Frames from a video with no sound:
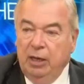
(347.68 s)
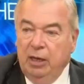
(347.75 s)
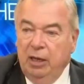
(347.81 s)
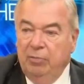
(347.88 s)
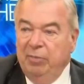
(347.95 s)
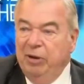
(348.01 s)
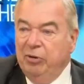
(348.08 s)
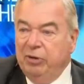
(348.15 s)

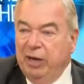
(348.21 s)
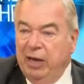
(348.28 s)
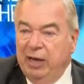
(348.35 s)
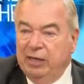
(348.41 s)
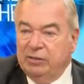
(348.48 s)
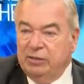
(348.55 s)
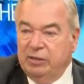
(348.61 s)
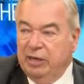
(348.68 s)
America
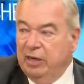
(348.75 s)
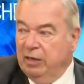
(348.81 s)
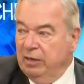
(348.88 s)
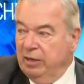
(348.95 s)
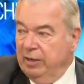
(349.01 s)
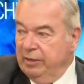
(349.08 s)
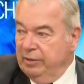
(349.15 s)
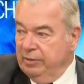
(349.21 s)
has an
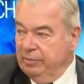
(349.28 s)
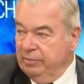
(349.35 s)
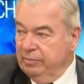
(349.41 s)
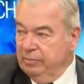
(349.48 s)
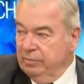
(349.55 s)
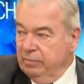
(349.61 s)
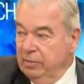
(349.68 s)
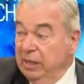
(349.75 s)
ally.
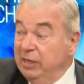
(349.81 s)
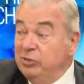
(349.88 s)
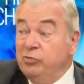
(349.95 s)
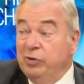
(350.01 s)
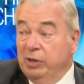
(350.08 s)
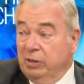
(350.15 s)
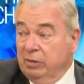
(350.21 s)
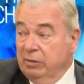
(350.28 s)

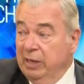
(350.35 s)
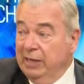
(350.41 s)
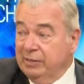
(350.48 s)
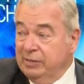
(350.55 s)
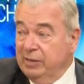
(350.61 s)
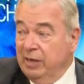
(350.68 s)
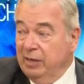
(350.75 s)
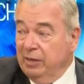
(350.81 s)
Israel has
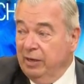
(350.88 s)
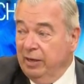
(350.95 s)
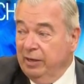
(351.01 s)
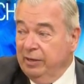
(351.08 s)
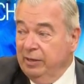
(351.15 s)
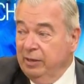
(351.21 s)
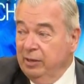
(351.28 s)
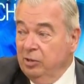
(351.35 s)
an
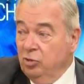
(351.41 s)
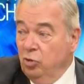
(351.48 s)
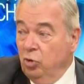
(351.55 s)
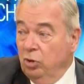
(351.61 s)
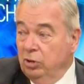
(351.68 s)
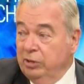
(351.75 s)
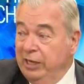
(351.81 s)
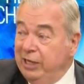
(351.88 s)
ally
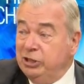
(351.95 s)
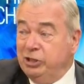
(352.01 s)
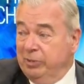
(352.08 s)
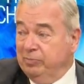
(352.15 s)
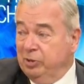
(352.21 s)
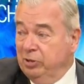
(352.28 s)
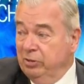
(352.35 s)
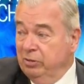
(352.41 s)
called
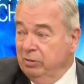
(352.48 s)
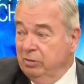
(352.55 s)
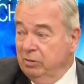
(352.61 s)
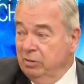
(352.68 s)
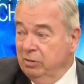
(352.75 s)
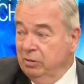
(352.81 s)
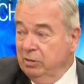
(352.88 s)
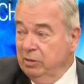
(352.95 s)
Egypt.
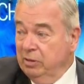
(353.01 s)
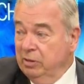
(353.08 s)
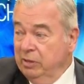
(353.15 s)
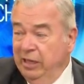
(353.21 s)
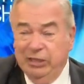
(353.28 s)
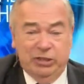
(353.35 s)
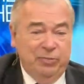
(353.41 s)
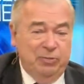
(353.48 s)

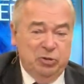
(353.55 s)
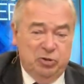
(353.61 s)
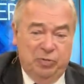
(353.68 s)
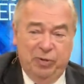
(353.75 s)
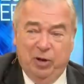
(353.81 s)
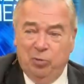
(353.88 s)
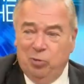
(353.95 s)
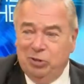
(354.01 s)
Egypt used to
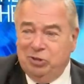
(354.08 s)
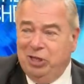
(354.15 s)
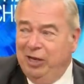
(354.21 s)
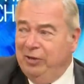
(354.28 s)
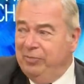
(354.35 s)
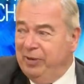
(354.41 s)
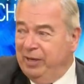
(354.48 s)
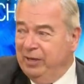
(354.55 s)
be our worst
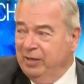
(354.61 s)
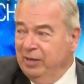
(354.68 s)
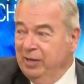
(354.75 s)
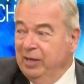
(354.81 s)
enemy.